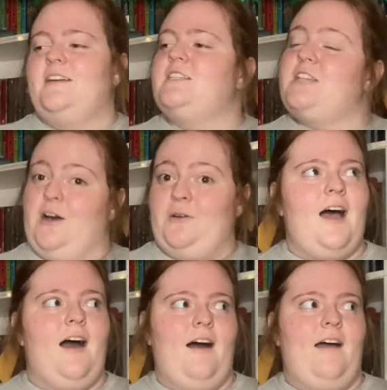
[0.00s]
So
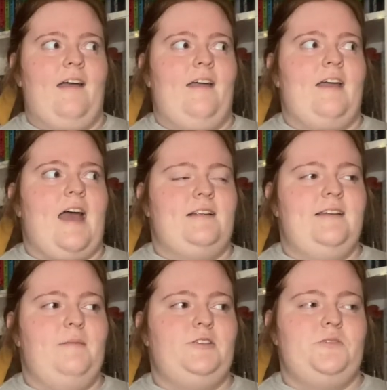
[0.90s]
I ended
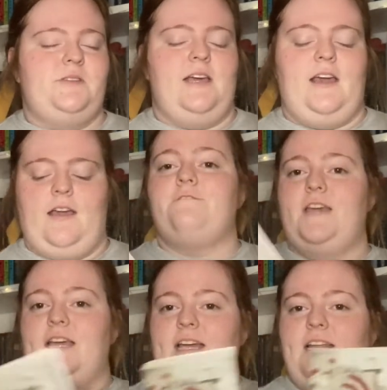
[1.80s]
up choosing
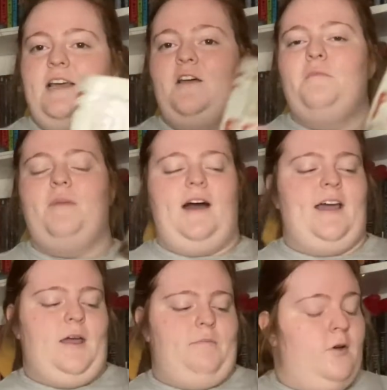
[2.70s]
Feed
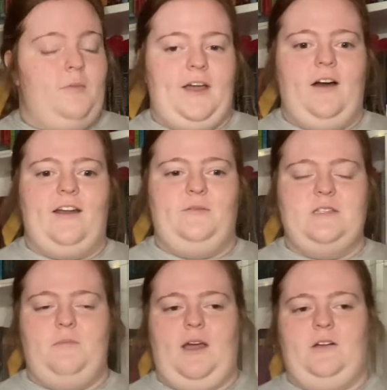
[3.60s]
by, oh my god, I almost
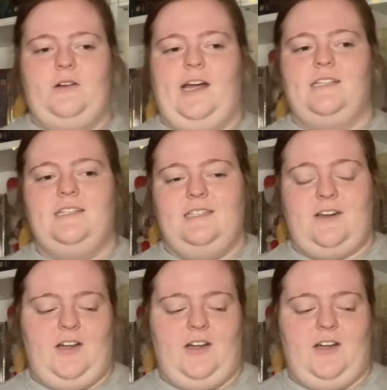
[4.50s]
said Michael Grant. It's not.